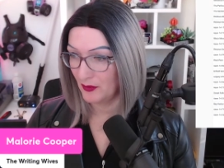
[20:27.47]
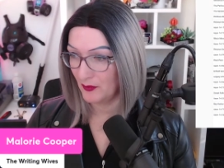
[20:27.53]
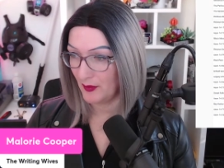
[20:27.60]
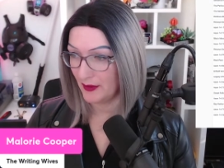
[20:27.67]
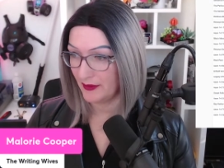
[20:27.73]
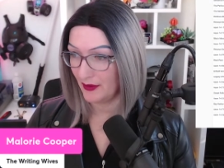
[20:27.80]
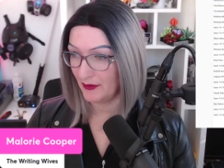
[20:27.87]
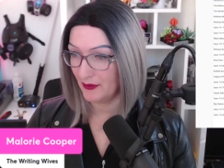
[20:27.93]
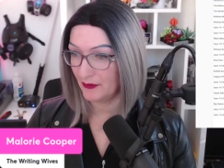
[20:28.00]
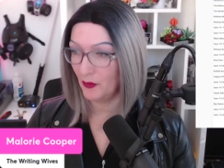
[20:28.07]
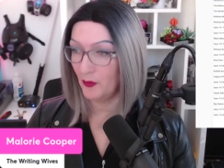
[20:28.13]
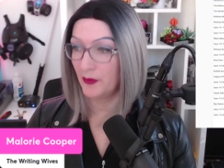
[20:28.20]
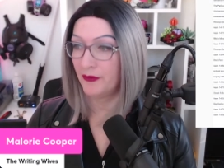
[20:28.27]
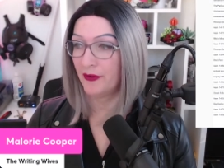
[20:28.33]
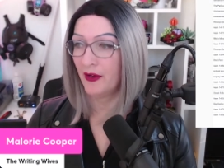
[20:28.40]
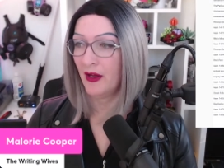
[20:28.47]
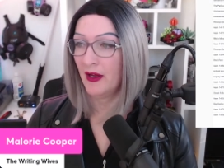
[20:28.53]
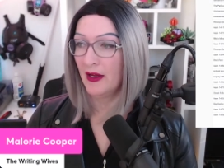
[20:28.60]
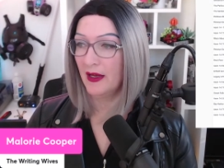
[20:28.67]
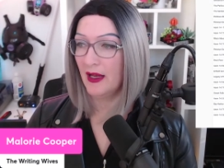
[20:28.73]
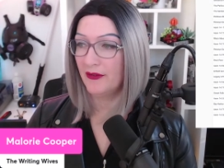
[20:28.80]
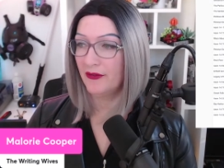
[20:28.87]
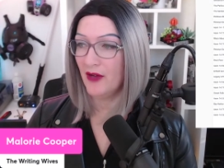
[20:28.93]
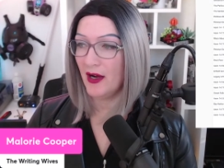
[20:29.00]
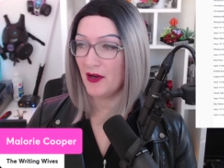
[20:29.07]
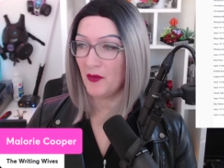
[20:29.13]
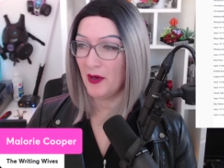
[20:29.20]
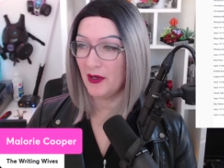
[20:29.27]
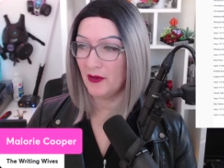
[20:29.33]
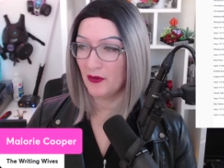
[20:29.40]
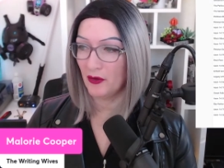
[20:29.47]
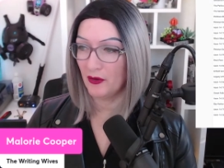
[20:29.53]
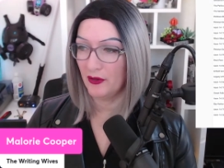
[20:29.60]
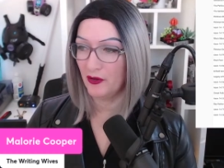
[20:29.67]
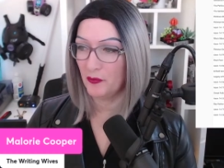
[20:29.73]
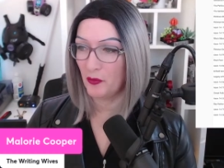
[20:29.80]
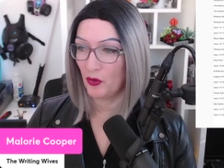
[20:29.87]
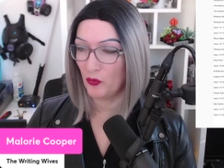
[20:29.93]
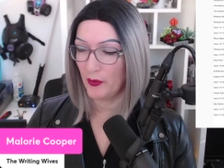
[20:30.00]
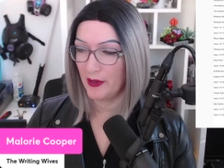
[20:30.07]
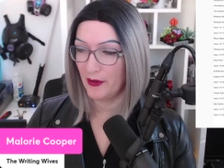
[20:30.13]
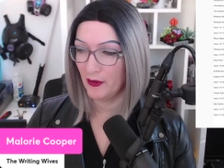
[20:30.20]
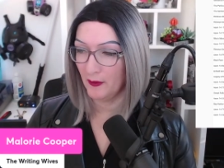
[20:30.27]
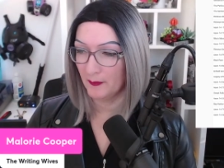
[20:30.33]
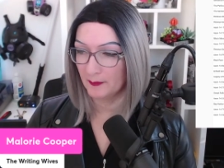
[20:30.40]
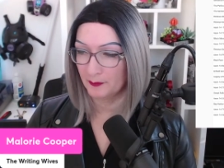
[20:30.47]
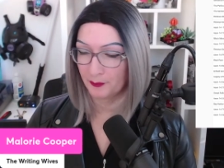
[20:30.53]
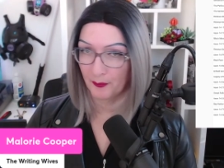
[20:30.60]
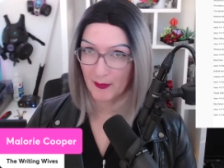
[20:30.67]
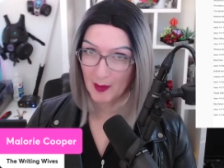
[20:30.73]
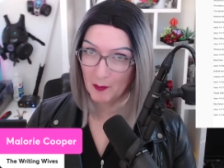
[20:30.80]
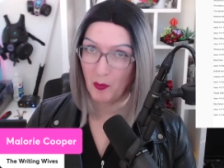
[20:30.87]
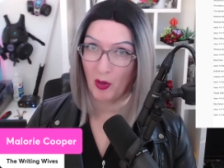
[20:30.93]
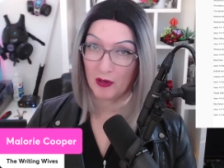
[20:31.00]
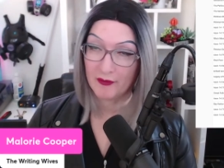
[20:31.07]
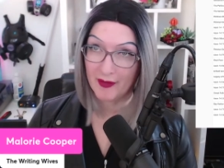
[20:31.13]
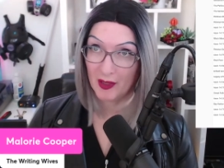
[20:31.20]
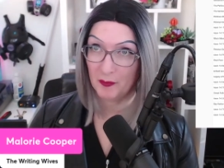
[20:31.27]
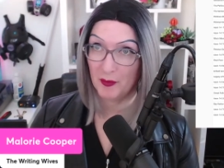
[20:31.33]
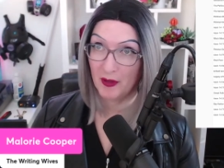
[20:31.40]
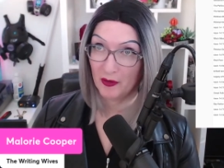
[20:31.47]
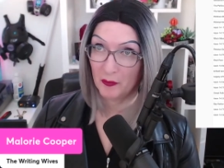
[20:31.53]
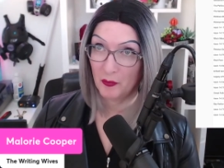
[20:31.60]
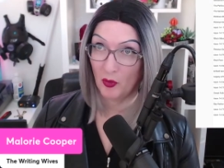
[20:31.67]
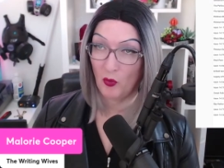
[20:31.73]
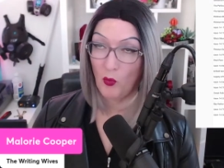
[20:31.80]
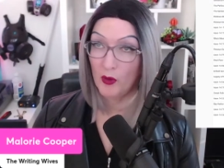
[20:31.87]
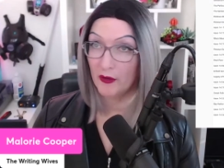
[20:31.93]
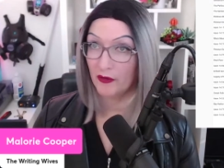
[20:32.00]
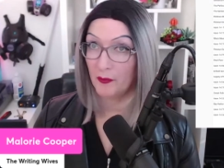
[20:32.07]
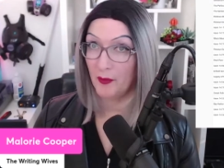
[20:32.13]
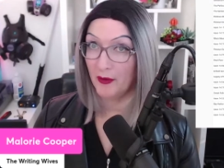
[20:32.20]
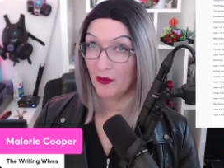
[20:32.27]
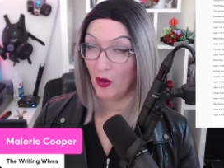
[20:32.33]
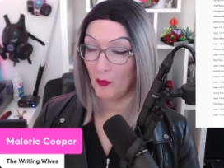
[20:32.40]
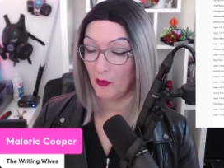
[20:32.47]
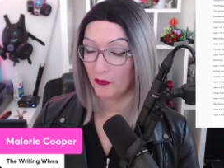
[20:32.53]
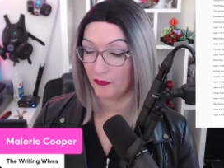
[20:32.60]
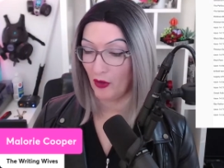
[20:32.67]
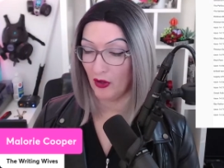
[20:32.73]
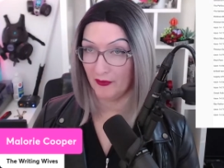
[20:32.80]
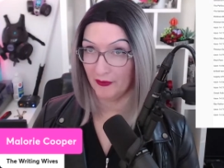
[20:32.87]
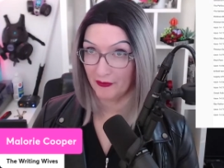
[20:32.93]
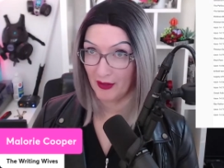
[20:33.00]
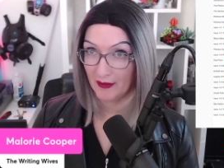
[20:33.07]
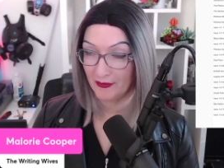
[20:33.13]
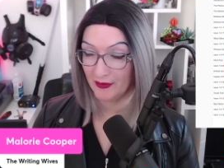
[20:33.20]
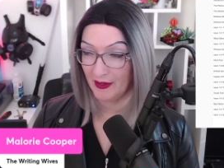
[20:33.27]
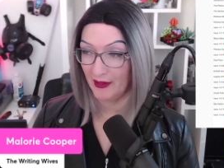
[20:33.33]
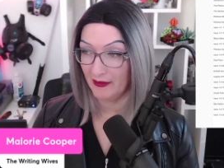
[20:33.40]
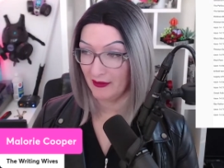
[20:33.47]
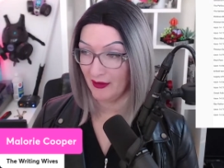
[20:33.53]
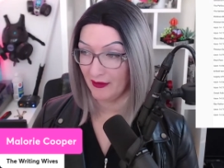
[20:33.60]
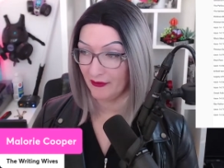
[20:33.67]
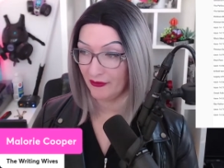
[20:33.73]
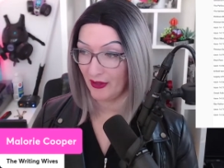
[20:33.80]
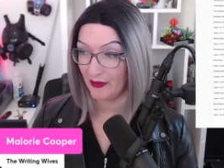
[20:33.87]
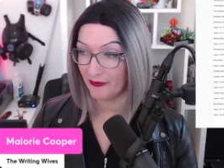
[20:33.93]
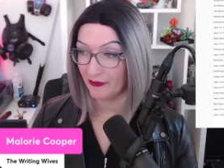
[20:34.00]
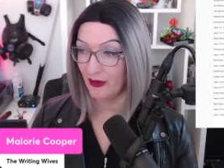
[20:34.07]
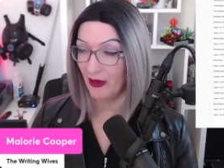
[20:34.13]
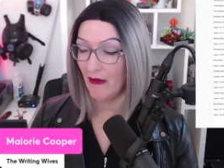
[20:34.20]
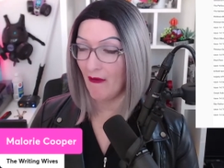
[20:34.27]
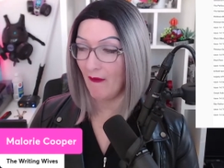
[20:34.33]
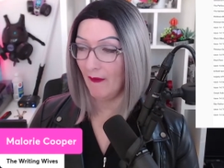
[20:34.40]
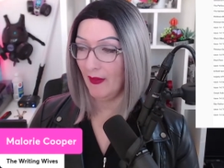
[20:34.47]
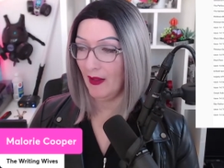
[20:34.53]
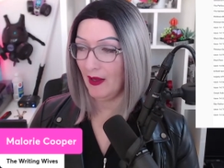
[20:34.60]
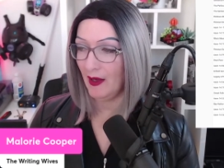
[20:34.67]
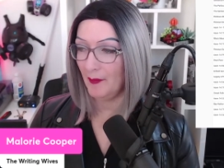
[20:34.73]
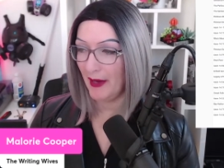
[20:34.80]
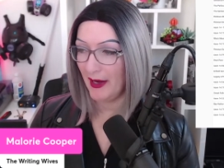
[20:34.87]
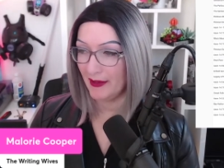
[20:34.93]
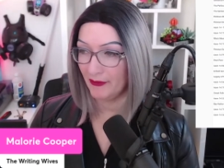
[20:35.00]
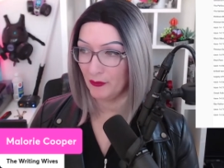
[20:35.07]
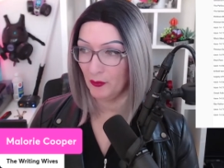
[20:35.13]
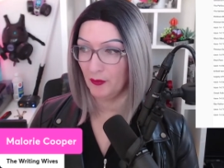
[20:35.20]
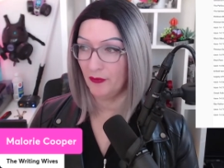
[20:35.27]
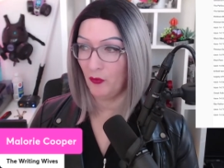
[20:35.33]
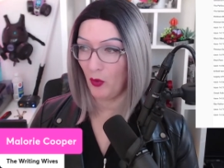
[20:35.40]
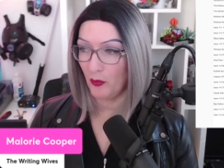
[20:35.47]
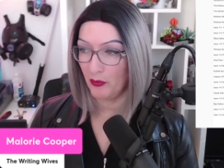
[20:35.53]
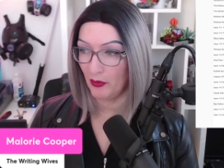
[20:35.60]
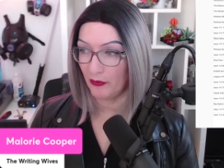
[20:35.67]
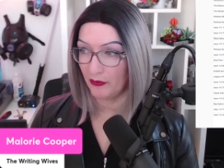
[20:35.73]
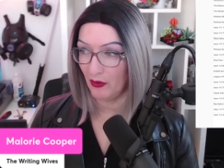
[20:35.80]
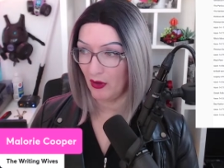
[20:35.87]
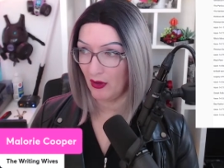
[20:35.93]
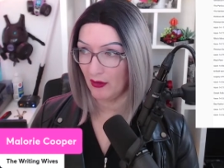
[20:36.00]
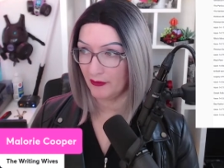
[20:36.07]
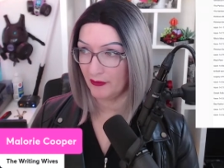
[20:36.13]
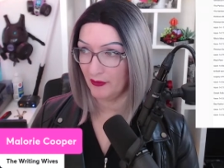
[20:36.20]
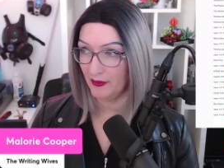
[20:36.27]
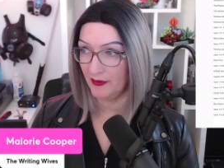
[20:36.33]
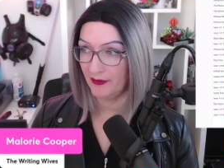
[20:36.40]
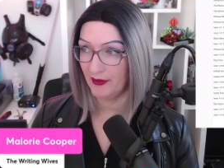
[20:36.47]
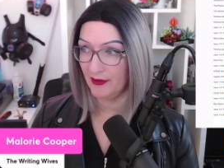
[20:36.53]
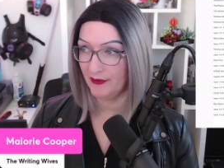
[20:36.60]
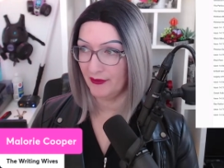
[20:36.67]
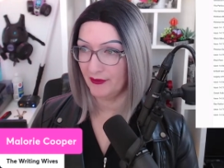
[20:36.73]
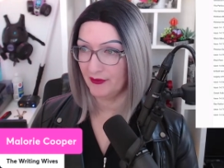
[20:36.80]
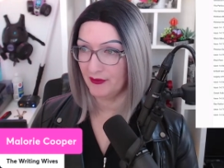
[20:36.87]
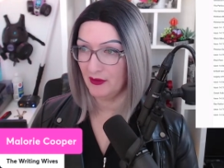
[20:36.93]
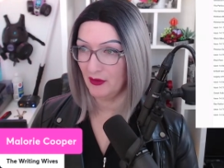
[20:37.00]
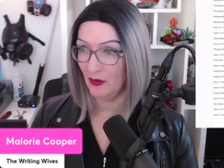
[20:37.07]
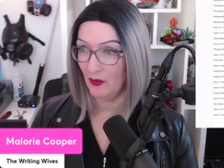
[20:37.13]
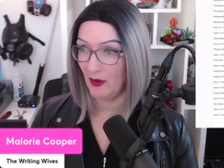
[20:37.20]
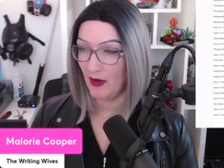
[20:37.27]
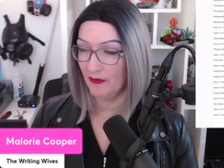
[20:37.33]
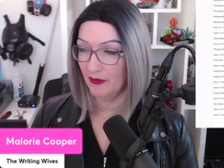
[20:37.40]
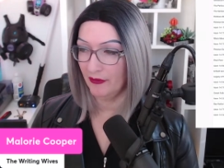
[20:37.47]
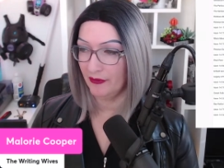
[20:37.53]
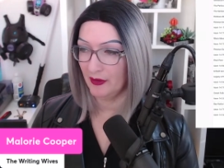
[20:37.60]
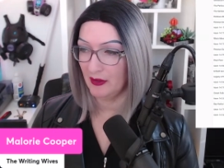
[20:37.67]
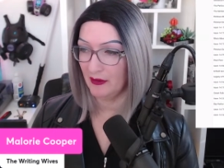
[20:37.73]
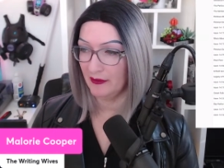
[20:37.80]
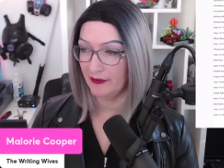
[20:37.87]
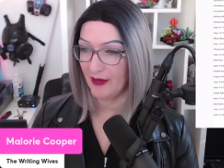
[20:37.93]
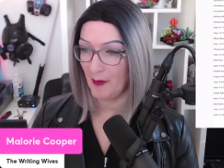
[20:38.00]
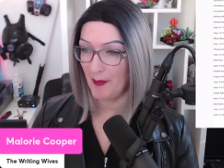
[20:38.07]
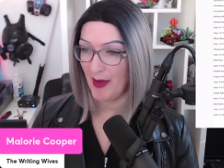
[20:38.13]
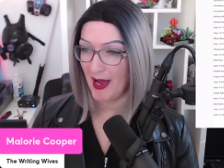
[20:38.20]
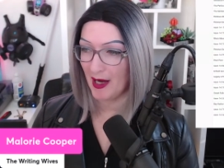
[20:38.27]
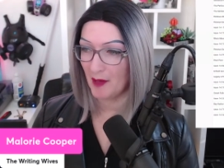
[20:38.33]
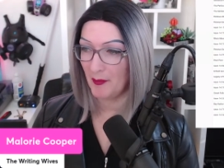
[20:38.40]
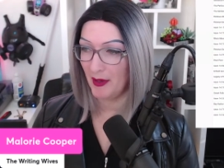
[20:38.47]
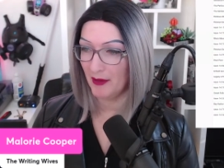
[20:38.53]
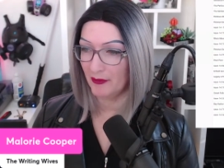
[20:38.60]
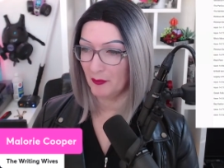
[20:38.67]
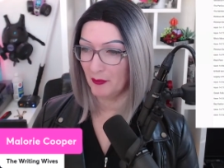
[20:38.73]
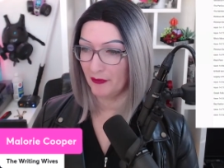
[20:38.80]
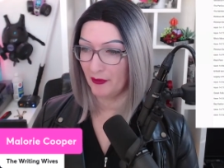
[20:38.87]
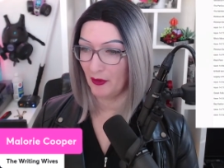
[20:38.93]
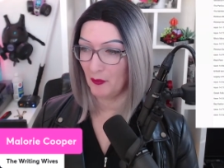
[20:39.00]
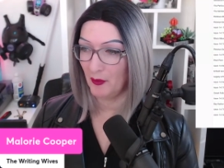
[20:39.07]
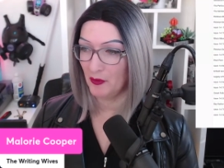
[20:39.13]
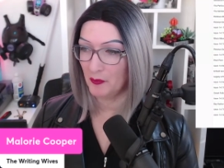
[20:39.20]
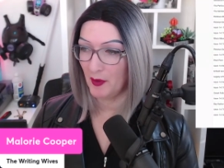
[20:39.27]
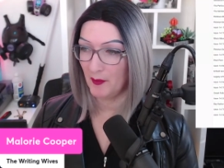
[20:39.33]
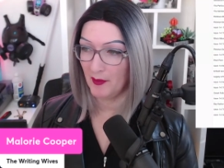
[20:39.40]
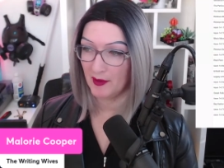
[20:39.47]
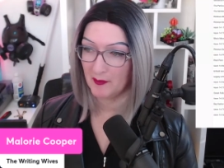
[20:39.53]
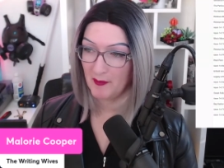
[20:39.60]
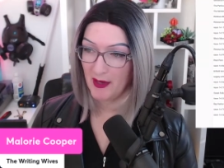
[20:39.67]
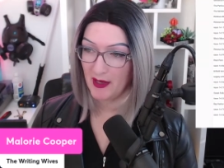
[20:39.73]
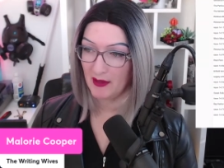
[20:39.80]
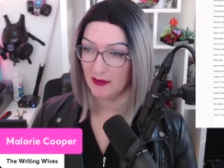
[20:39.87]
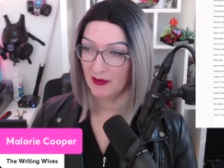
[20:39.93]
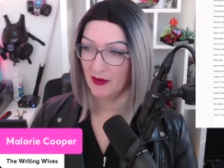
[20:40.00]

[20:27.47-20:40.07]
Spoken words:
Right down there. So it's not great on earnings per reader. Part of that is because book one has spent almost all of its life at 99 cents. And it's only 4 books long. So it's obviously set back by some of those other ones. But I'm like, man,